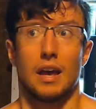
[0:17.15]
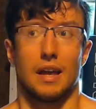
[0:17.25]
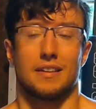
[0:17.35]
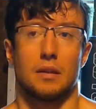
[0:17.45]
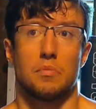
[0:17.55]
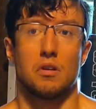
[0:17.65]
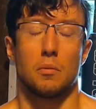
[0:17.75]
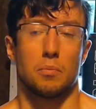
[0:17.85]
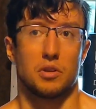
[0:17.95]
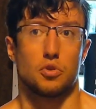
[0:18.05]
it can be a
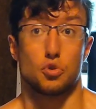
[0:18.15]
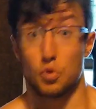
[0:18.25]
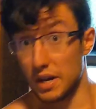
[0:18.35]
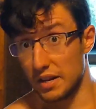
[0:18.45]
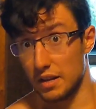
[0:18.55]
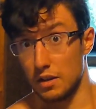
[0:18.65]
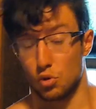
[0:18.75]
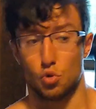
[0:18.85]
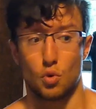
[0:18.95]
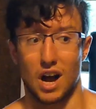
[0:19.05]
little bit tricky
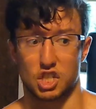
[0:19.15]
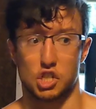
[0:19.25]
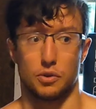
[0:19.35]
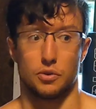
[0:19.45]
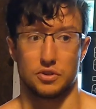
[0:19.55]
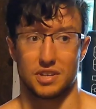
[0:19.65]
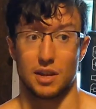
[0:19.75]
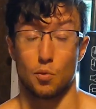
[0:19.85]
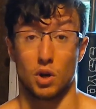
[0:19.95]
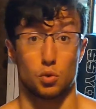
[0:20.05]
to actually
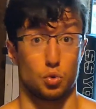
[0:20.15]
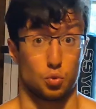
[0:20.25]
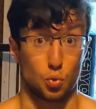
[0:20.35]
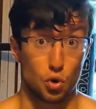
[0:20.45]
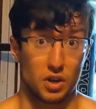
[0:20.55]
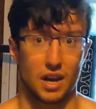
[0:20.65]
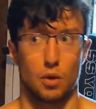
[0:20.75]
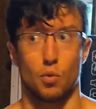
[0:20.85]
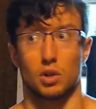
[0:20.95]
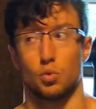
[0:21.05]
understand what would work
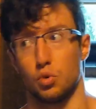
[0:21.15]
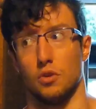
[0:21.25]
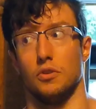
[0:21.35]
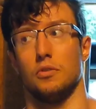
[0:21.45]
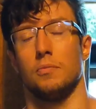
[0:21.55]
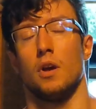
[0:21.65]
and what wouldn't.